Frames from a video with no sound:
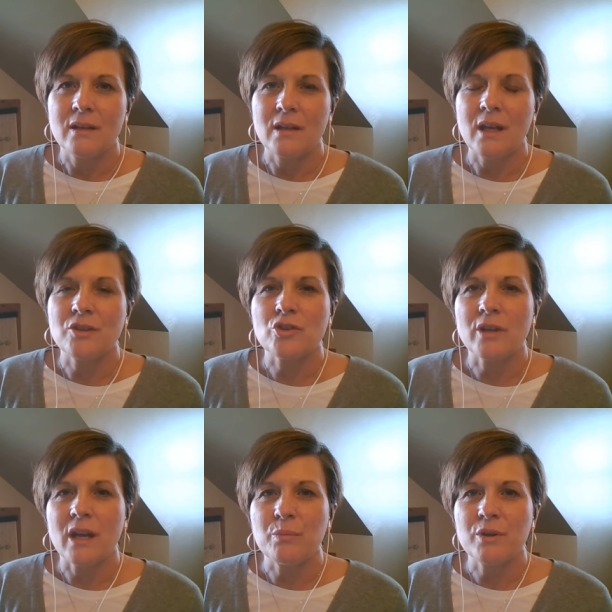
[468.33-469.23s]
The angel
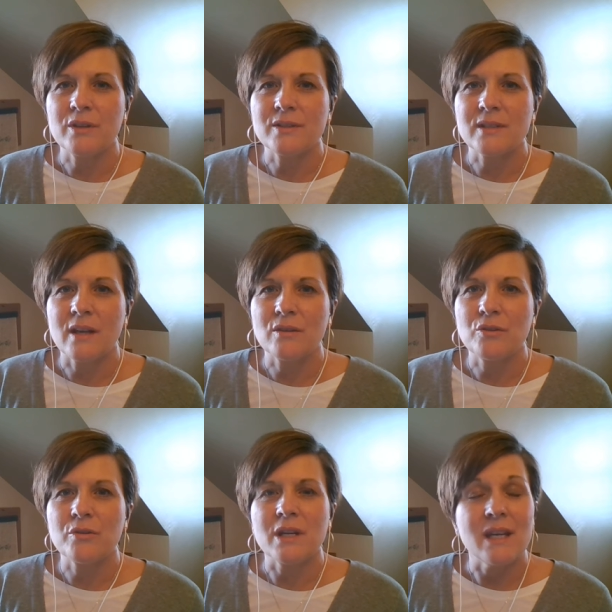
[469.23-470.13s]
Gabriel said,
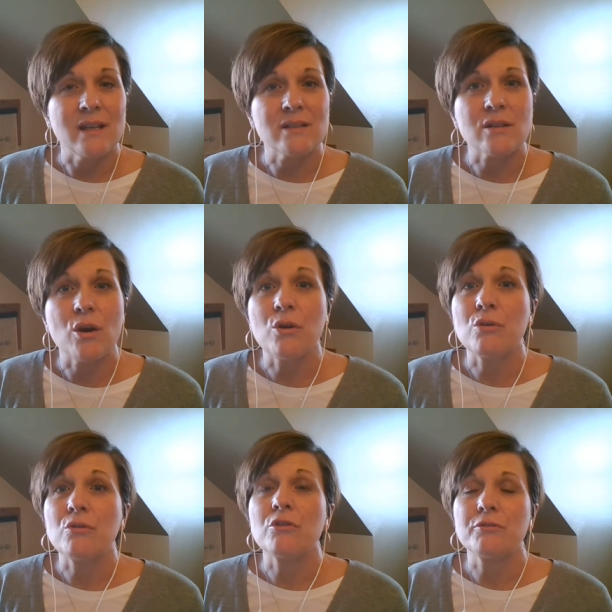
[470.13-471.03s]
Greetings,
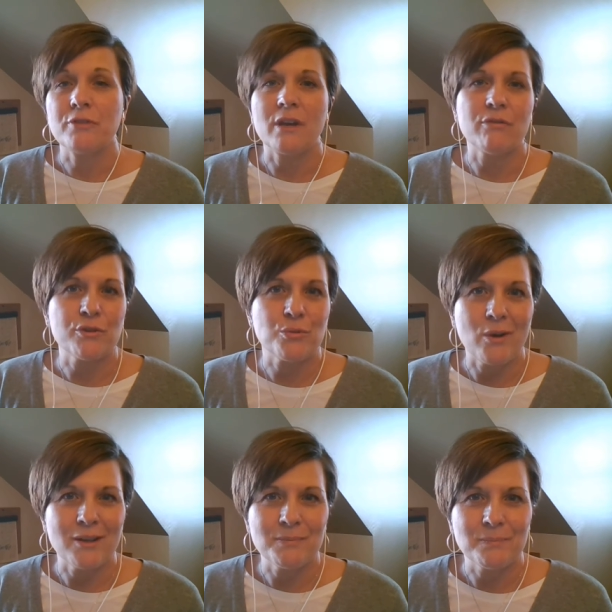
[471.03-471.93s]
O favored
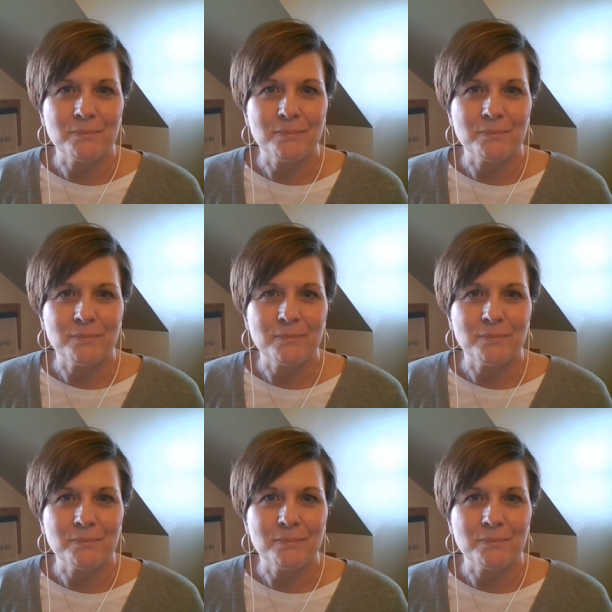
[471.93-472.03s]
one.